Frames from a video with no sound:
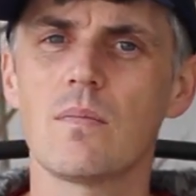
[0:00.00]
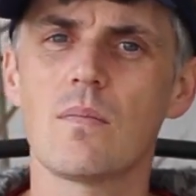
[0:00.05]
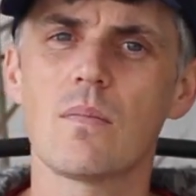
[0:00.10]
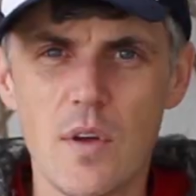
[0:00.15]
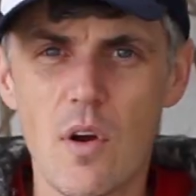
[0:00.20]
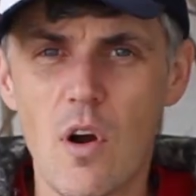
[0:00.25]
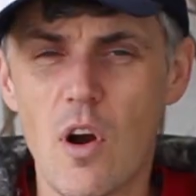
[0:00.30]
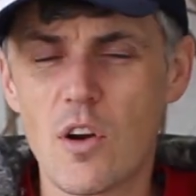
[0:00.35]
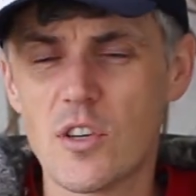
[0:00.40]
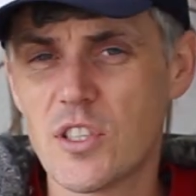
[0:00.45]

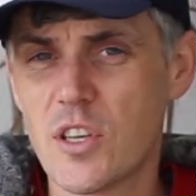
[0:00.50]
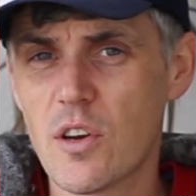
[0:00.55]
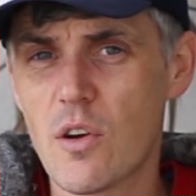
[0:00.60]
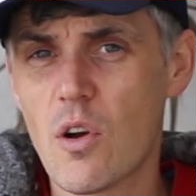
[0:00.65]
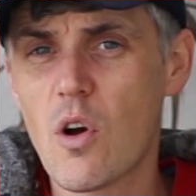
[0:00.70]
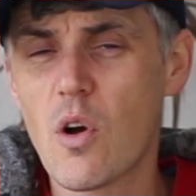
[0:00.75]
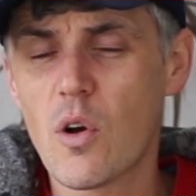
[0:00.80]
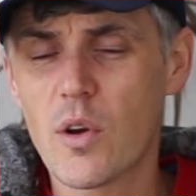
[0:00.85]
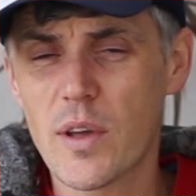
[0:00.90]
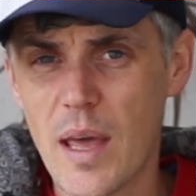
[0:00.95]
There are
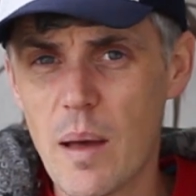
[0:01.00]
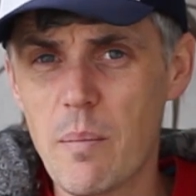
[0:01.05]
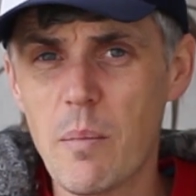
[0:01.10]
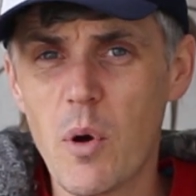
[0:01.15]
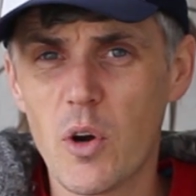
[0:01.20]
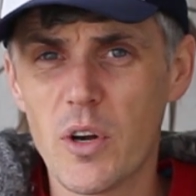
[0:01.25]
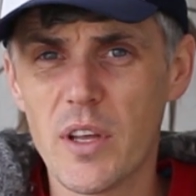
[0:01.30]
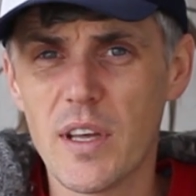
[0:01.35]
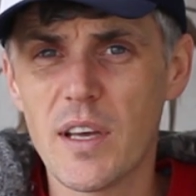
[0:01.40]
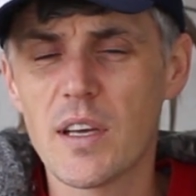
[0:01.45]
0
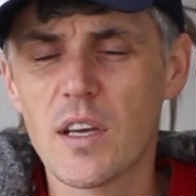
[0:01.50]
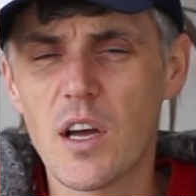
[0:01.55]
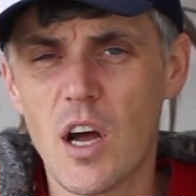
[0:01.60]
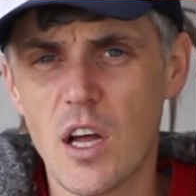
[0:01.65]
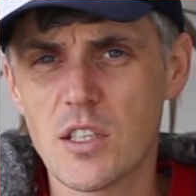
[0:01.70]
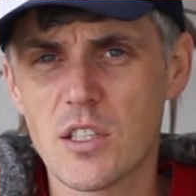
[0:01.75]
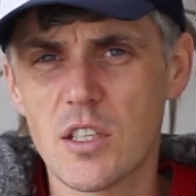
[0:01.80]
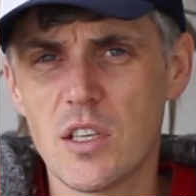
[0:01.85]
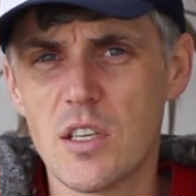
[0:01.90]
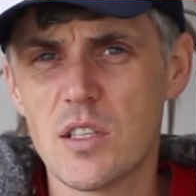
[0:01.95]
Cambodian
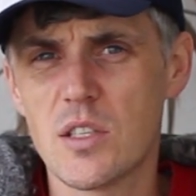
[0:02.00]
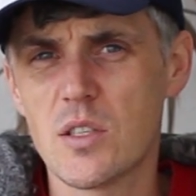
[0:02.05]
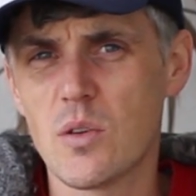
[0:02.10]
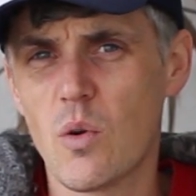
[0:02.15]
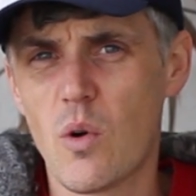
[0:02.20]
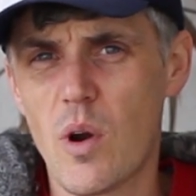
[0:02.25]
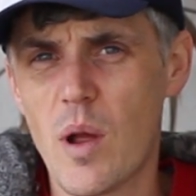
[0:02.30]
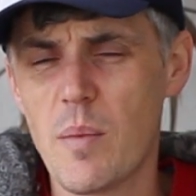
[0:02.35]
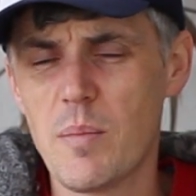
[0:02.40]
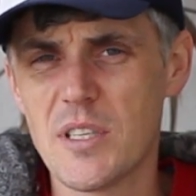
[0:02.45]
consulates
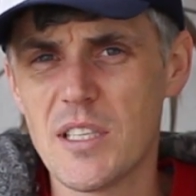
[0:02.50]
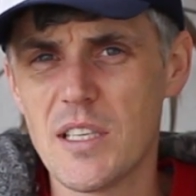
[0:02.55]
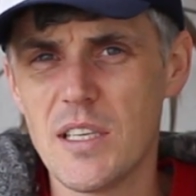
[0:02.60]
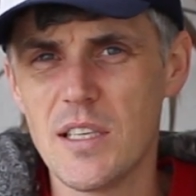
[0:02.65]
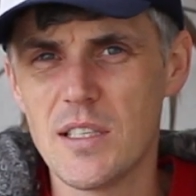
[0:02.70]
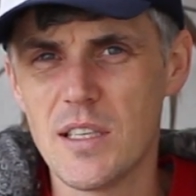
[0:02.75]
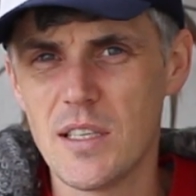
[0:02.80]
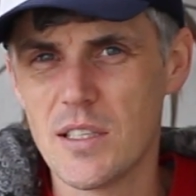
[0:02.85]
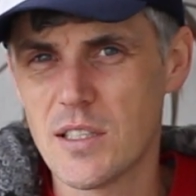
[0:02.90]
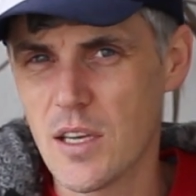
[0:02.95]
or
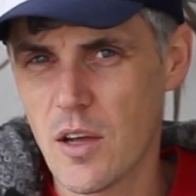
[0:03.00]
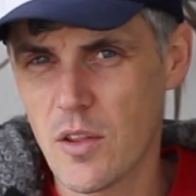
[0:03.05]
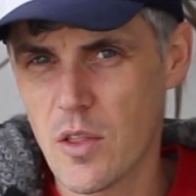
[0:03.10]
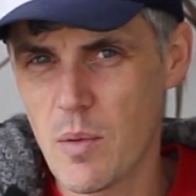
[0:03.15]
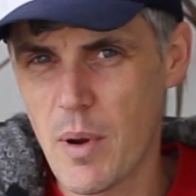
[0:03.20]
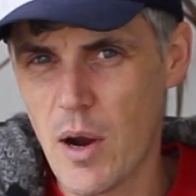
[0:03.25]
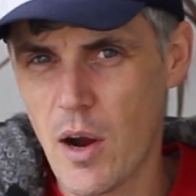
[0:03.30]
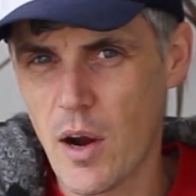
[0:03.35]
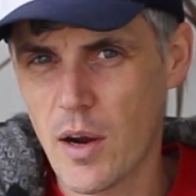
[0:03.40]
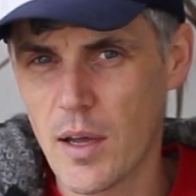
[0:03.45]
embassies in South
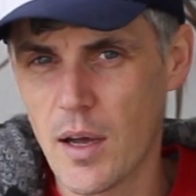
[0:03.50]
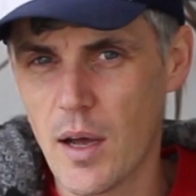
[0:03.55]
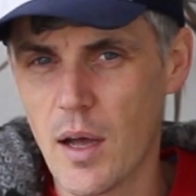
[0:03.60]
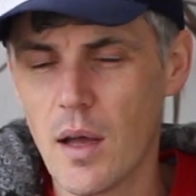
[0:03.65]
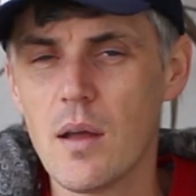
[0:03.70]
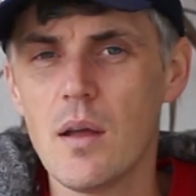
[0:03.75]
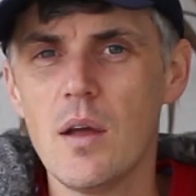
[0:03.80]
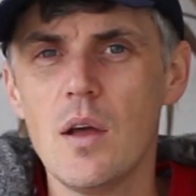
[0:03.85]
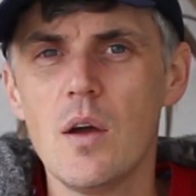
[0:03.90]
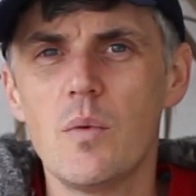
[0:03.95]
America.